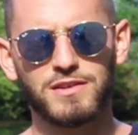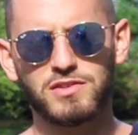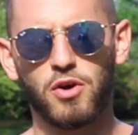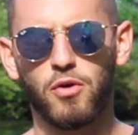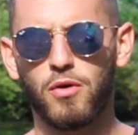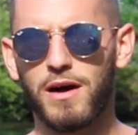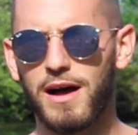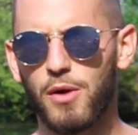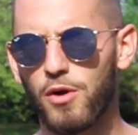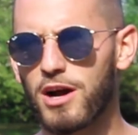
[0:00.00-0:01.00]
So
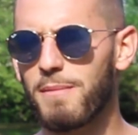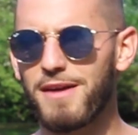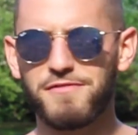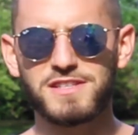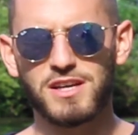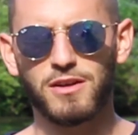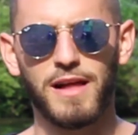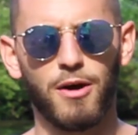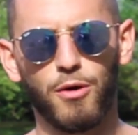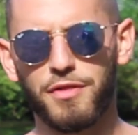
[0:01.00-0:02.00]
I work on my physical
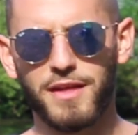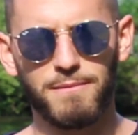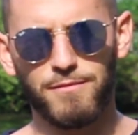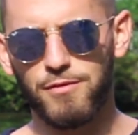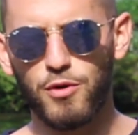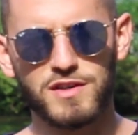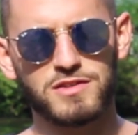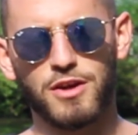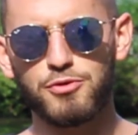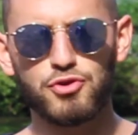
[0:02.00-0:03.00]
health. I'm
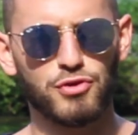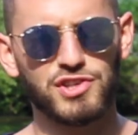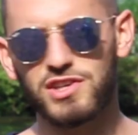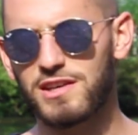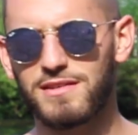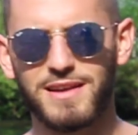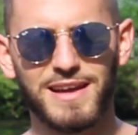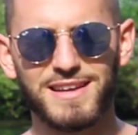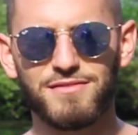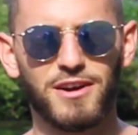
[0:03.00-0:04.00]
focused on nutrition.
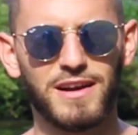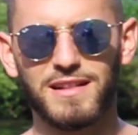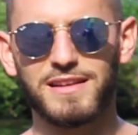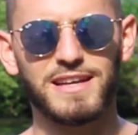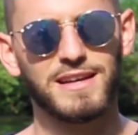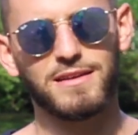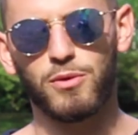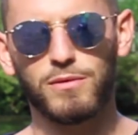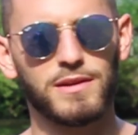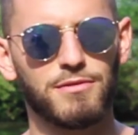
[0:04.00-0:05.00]
I eat very clean,
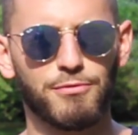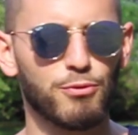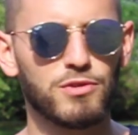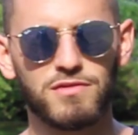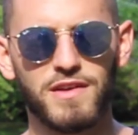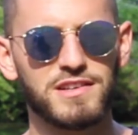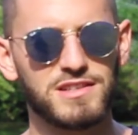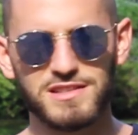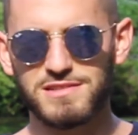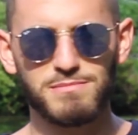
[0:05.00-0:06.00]
only fruits,
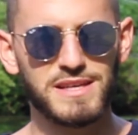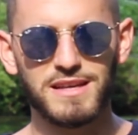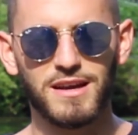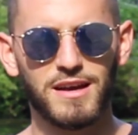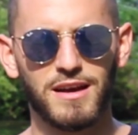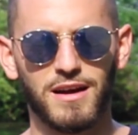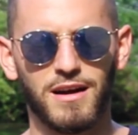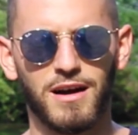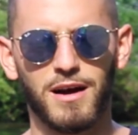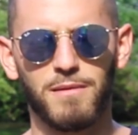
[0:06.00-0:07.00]
veggies, meat.
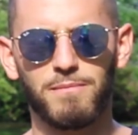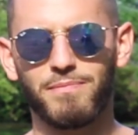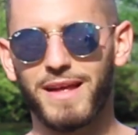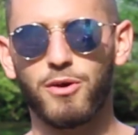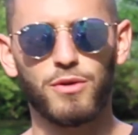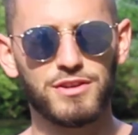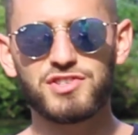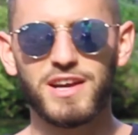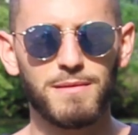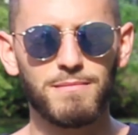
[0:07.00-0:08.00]
I go to the
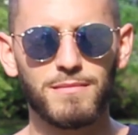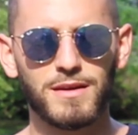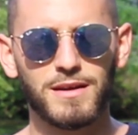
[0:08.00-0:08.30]
gym.